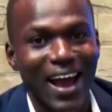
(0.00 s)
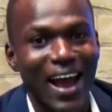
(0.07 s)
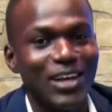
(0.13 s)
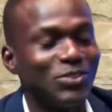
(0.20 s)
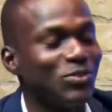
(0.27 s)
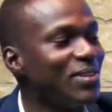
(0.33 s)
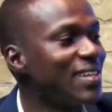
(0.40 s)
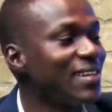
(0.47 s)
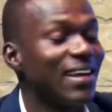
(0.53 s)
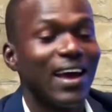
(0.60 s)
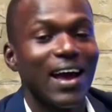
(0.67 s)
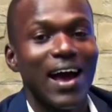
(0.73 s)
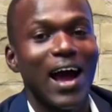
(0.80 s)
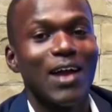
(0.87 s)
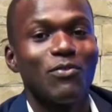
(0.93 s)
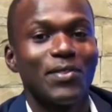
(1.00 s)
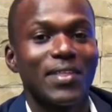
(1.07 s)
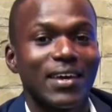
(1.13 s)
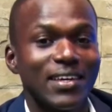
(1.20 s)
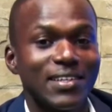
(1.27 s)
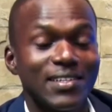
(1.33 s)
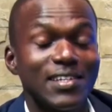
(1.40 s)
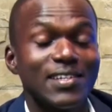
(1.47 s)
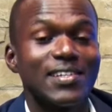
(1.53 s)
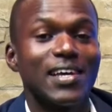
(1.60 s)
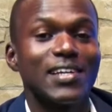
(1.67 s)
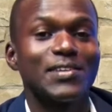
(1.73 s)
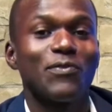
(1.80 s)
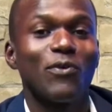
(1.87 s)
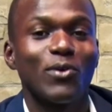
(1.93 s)
I should say. And for the kids, it's
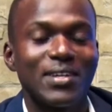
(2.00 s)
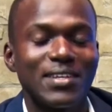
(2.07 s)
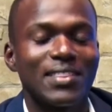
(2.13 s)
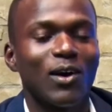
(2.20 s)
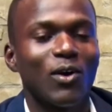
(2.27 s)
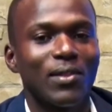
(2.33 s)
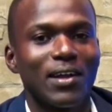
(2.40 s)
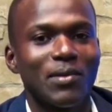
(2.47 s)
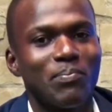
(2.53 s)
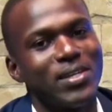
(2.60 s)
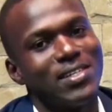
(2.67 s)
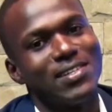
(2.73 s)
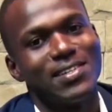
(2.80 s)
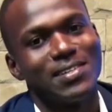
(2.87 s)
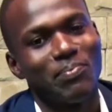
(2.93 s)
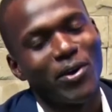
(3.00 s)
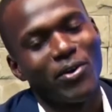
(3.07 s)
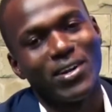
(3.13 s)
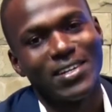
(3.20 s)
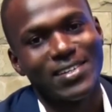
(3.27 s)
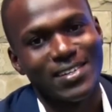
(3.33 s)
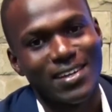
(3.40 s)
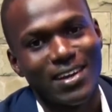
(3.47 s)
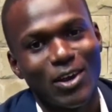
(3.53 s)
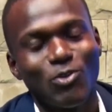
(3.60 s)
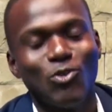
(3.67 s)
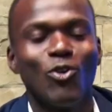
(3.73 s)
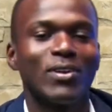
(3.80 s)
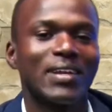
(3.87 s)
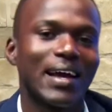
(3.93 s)
just 40,000. Please, parents,
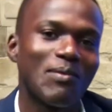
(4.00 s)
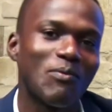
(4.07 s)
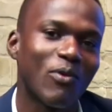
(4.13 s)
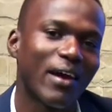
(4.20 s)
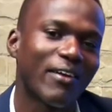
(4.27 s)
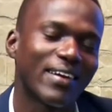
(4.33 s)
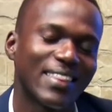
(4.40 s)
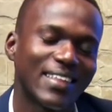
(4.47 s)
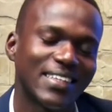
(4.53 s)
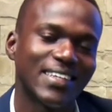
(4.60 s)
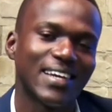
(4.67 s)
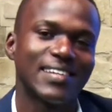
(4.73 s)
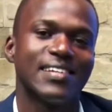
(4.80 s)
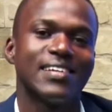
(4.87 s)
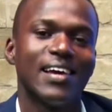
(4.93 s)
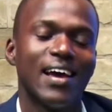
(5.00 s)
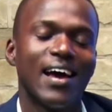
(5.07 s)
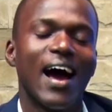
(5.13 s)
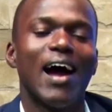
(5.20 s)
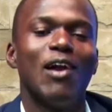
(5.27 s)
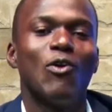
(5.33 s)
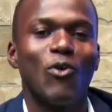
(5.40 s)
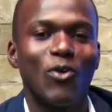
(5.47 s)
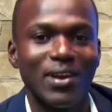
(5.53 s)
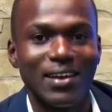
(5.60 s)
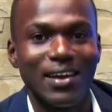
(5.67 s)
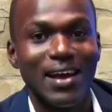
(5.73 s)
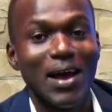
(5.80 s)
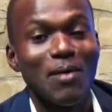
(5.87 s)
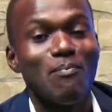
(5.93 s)
do not come wearing the jersey alone.
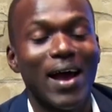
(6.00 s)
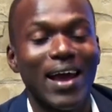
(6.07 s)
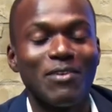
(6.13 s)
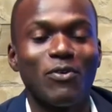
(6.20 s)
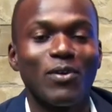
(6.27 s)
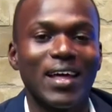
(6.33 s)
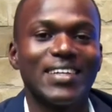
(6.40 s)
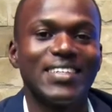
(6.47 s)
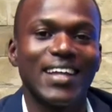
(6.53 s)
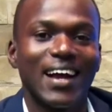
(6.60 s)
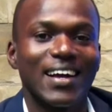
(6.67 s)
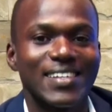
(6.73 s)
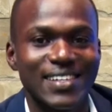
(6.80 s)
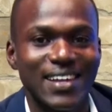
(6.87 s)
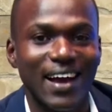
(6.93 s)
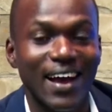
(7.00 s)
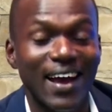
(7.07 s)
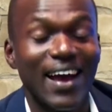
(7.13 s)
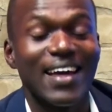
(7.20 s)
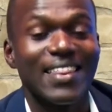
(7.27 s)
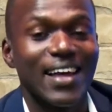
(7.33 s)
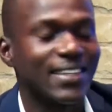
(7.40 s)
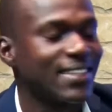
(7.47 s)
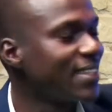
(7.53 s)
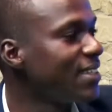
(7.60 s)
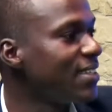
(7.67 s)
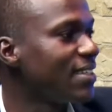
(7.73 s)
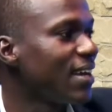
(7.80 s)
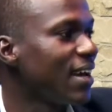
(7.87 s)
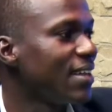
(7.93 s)
Buy for that youngster, that
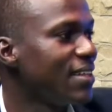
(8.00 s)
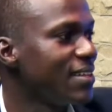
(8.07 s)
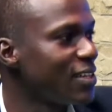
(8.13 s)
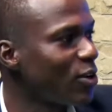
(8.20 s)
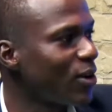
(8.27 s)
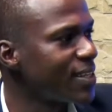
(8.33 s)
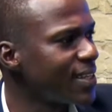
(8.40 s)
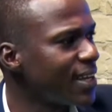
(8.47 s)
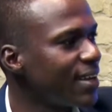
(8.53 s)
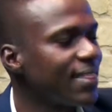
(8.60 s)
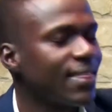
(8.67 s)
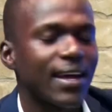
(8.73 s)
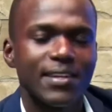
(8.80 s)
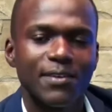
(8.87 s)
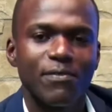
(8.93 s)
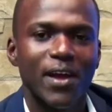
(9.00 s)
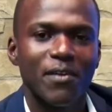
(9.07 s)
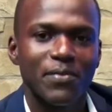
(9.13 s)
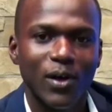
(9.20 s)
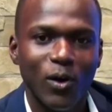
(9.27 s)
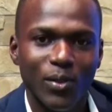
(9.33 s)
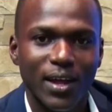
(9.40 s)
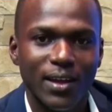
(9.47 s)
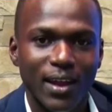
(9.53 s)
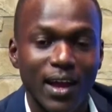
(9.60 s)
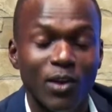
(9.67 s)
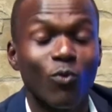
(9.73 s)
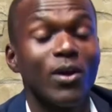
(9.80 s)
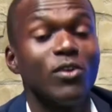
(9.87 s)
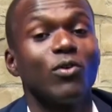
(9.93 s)
kid. The CEO has said 35,000.
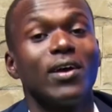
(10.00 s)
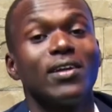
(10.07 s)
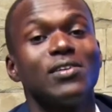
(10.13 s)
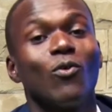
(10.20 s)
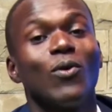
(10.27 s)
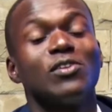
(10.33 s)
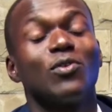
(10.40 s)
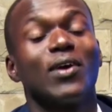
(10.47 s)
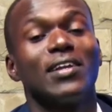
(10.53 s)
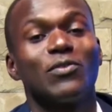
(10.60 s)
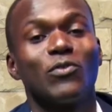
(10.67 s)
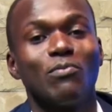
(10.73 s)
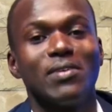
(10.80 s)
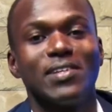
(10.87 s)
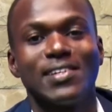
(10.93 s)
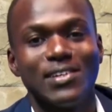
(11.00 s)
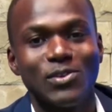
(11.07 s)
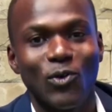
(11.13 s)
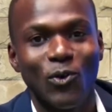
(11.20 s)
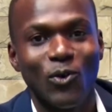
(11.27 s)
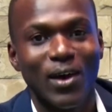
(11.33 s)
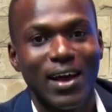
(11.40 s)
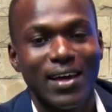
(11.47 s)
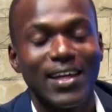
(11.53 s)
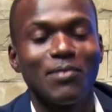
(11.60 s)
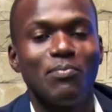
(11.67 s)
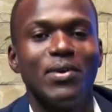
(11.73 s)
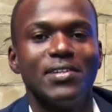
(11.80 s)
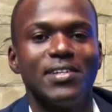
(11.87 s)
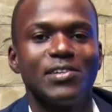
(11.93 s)
And once you get it from the CEO,
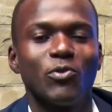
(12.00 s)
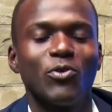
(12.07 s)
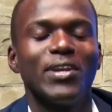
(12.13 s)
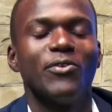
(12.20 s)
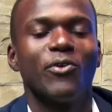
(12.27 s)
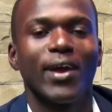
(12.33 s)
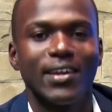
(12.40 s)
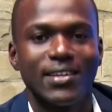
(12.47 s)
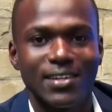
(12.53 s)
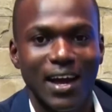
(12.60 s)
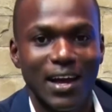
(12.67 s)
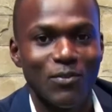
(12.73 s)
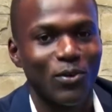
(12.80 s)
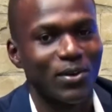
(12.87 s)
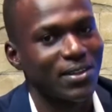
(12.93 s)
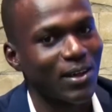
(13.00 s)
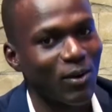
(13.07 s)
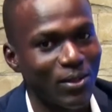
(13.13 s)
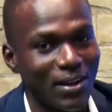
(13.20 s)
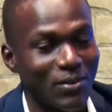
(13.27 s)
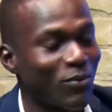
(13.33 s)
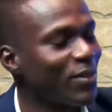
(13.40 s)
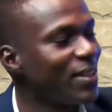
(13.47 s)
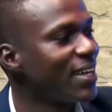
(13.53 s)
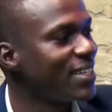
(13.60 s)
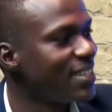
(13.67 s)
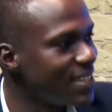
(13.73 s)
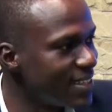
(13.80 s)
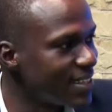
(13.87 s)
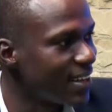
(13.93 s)
that means it's really right. And 40,000 for the
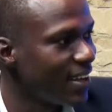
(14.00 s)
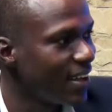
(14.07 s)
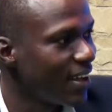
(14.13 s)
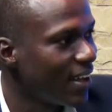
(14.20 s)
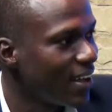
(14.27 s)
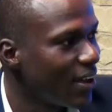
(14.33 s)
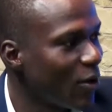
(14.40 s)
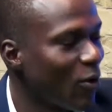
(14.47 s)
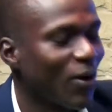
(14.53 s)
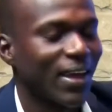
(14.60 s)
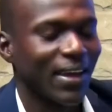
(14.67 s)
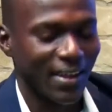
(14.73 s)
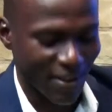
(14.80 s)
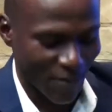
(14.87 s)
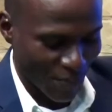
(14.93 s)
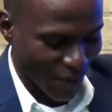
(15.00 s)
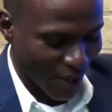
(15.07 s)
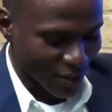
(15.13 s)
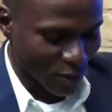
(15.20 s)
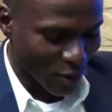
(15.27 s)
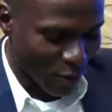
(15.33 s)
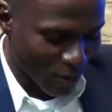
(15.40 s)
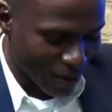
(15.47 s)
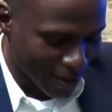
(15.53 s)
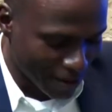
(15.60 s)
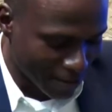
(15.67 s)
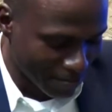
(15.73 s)
kids. Okay. So